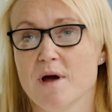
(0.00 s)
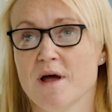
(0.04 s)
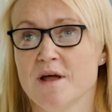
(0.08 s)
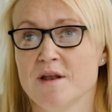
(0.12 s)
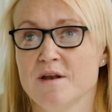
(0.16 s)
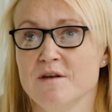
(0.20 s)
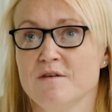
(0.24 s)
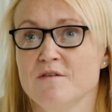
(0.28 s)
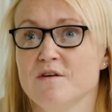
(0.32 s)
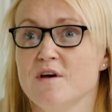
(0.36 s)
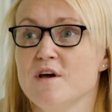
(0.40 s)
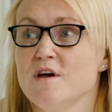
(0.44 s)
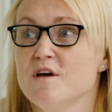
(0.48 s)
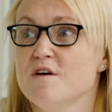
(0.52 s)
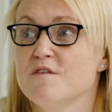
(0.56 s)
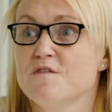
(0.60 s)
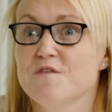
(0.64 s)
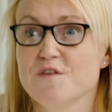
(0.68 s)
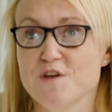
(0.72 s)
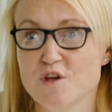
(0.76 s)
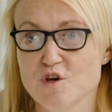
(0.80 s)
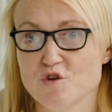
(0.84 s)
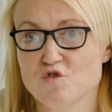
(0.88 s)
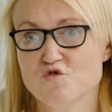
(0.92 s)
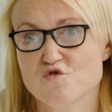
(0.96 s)
And
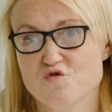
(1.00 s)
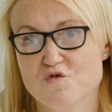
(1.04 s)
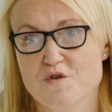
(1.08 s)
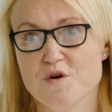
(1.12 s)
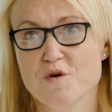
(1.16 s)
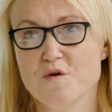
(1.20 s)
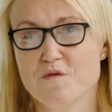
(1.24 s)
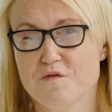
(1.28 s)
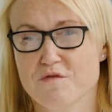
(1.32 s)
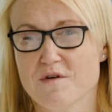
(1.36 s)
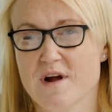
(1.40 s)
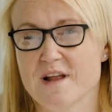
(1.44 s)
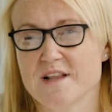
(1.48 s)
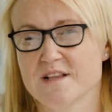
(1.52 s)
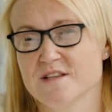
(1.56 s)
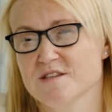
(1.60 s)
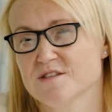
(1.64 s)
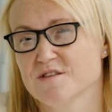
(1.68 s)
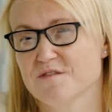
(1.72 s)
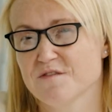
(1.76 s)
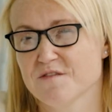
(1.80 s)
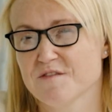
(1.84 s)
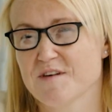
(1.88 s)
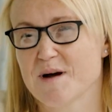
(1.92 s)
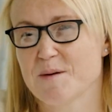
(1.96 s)
for your true friends
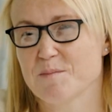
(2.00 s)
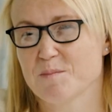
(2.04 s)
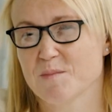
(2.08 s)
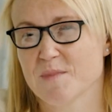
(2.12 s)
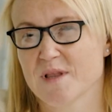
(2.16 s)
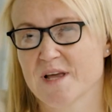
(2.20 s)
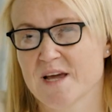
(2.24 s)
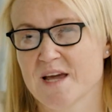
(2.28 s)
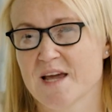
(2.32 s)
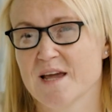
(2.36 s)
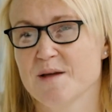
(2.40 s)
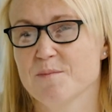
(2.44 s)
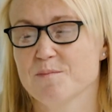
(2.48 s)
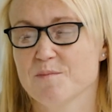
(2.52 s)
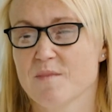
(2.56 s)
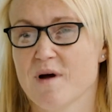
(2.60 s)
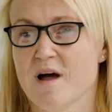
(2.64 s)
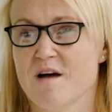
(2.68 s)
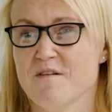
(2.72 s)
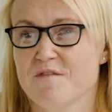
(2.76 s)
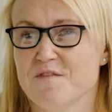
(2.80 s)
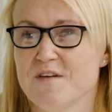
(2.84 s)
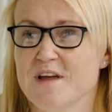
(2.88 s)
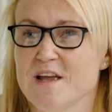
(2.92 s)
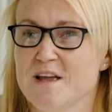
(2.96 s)
and family,
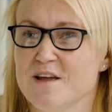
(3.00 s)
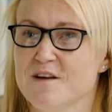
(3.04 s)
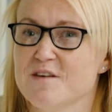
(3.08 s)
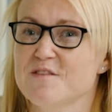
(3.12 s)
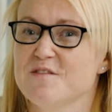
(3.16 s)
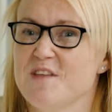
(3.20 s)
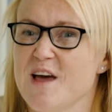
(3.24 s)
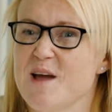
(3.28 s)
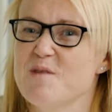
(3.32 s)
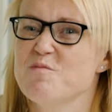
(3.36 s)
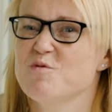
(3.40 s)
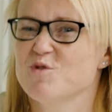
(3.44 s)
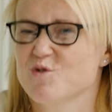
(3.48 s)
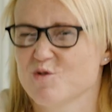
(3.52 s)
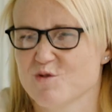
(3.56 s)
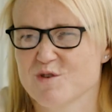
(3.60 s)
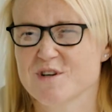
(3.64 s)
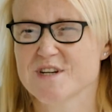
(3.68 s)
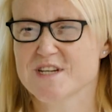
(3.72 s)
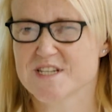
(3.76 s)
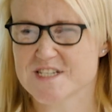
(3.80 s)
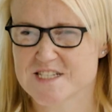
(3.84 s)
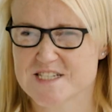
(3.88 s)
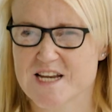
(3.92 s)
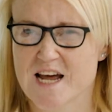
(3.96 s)
I think they would
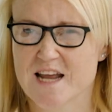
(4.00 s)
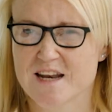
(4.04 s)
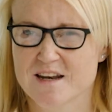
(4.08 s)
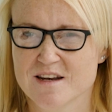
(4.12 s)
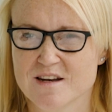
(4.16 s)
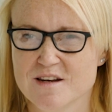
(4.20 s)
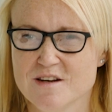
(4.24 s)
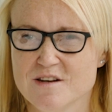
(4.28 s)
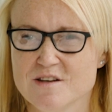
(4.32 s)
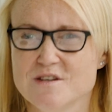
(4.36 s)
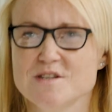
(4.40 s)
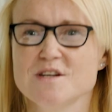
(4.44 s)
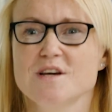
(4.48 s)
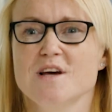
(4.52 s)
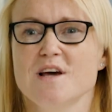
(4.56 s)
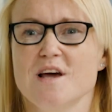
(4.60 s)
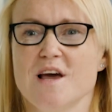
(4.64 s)
understand.